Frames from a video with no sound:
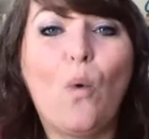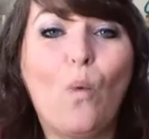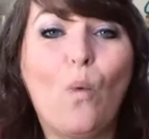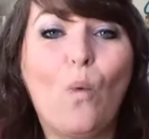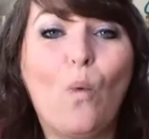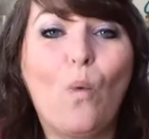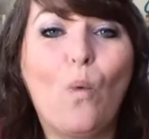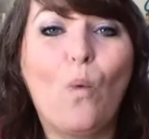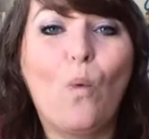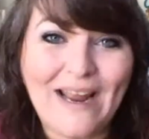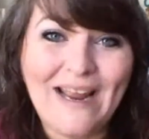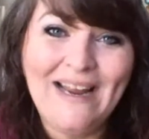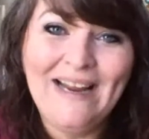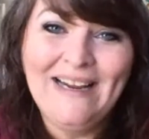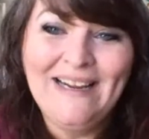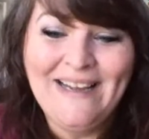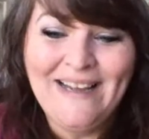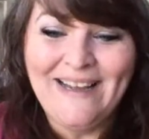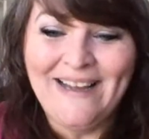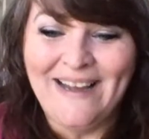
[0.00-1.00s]

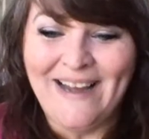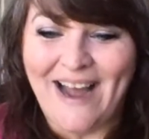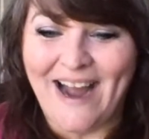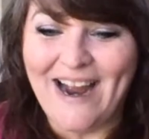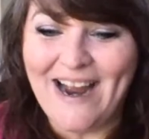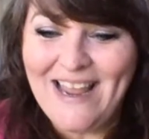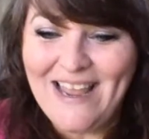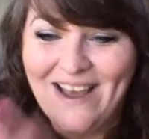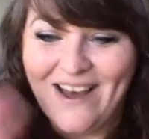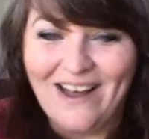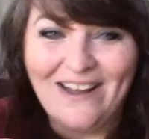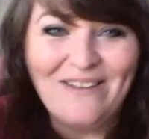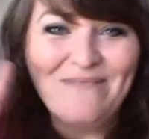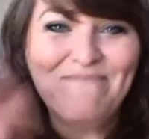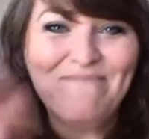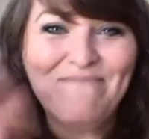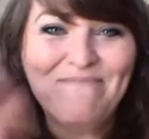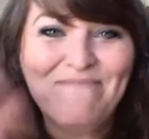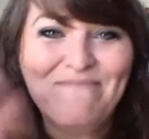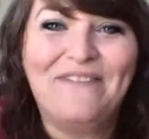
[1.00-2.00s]
work. All right,
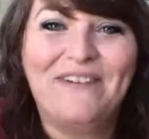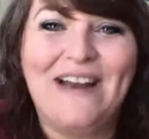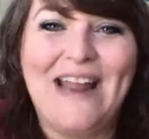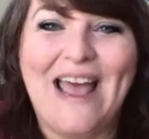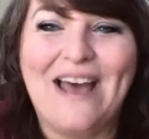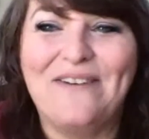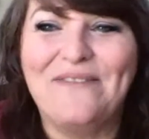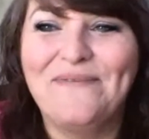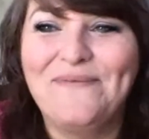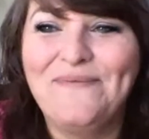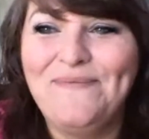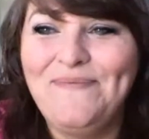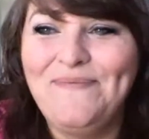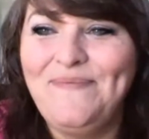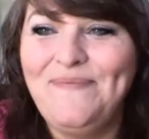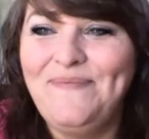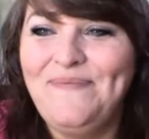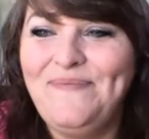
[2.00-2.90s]
y'all, bye for now.